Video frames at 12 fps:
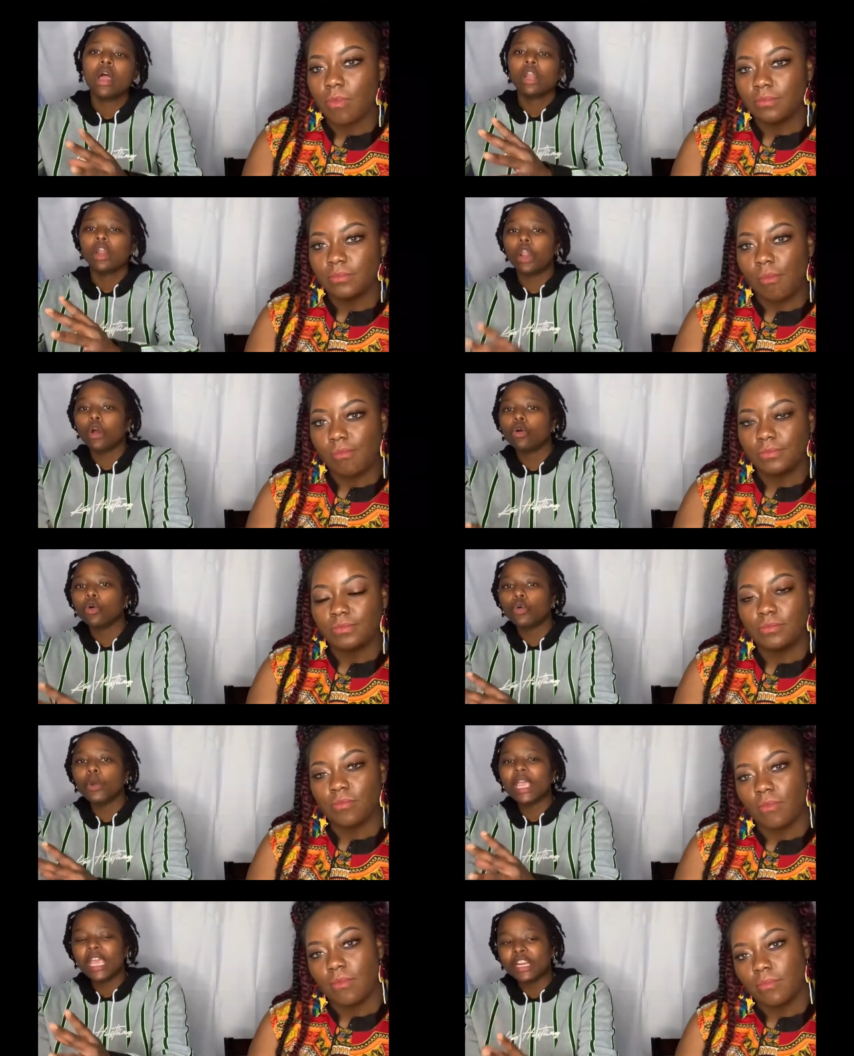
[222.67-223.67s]
Speaker 1: low
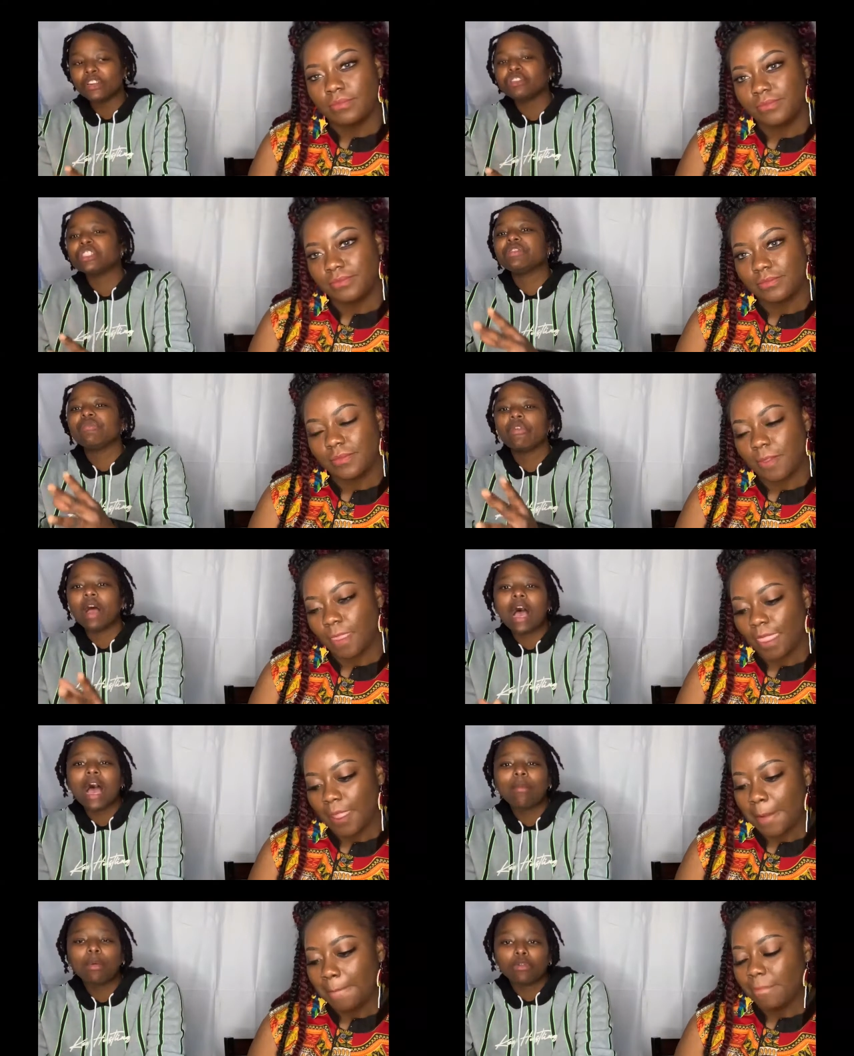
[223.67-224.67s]
energy
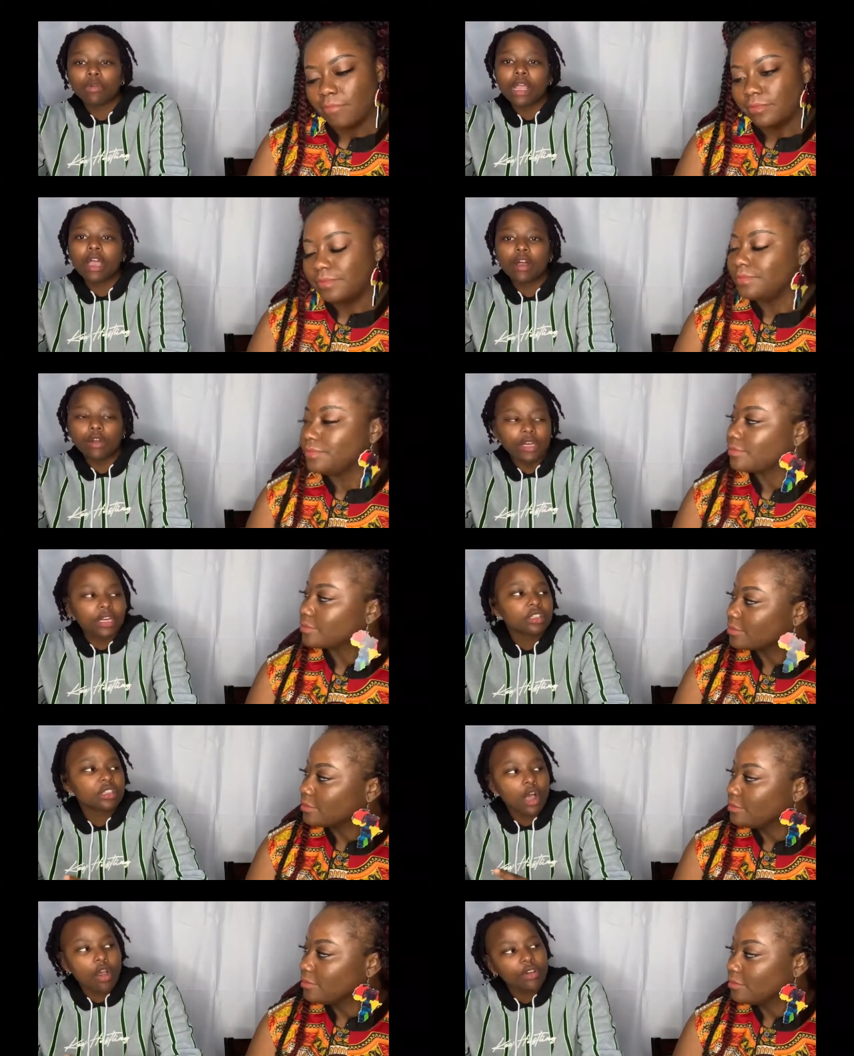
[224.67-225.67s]
vibe around and it's
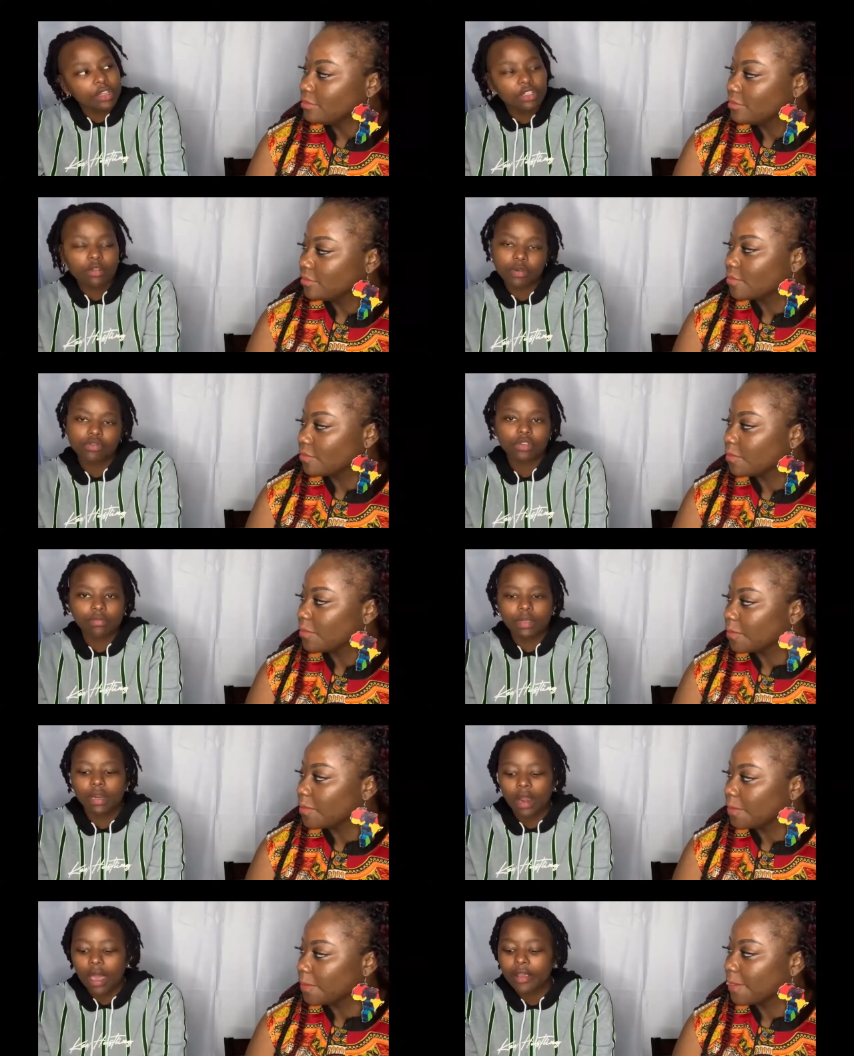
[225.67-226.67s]
already supposed to be
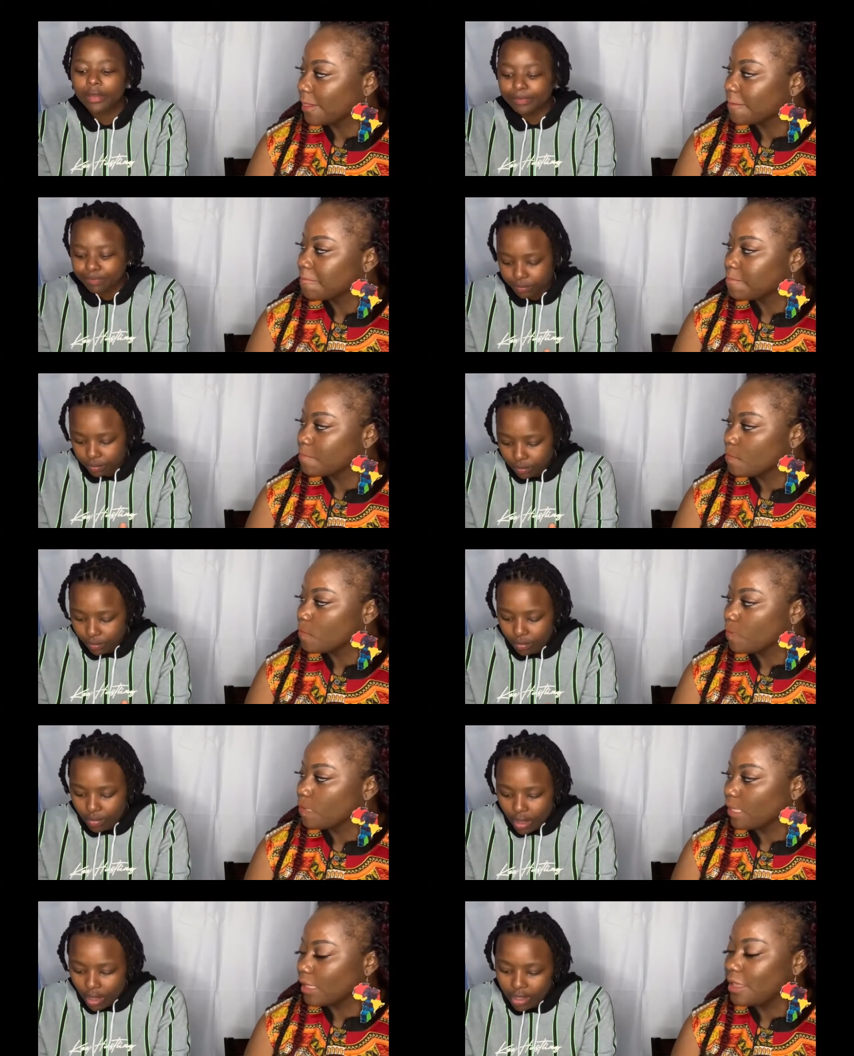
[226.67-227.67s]
like
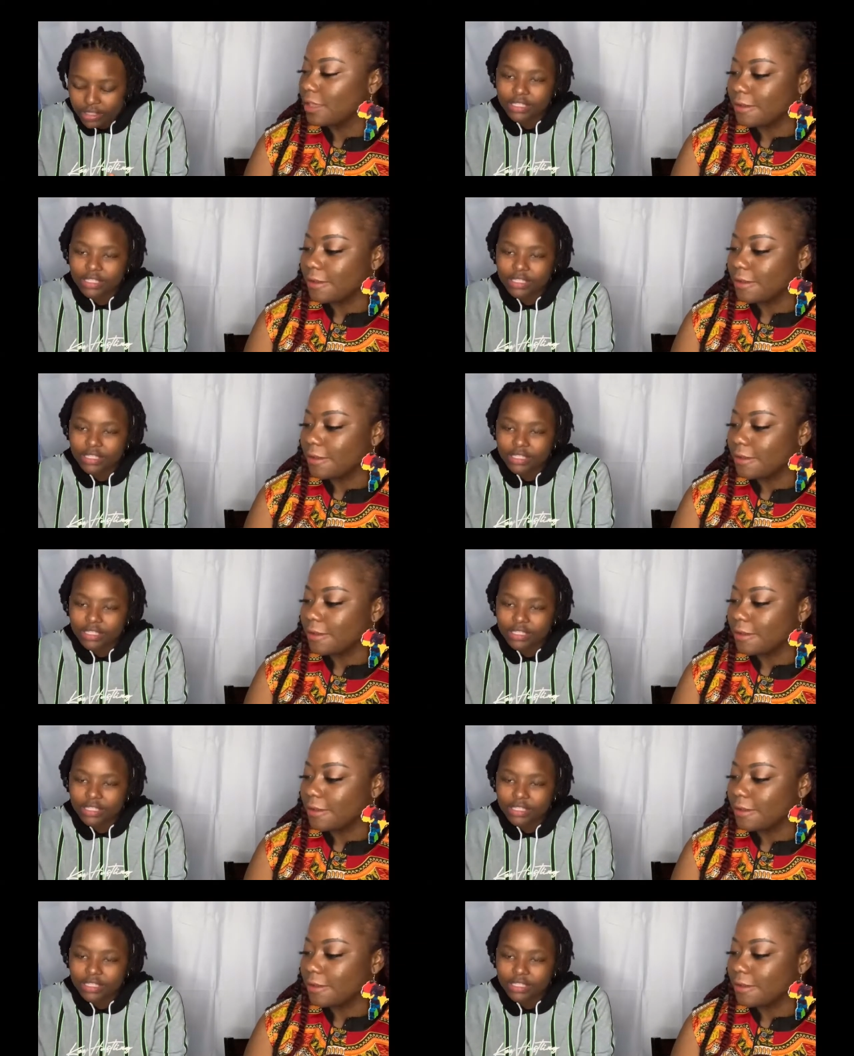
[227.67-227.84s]
yeah.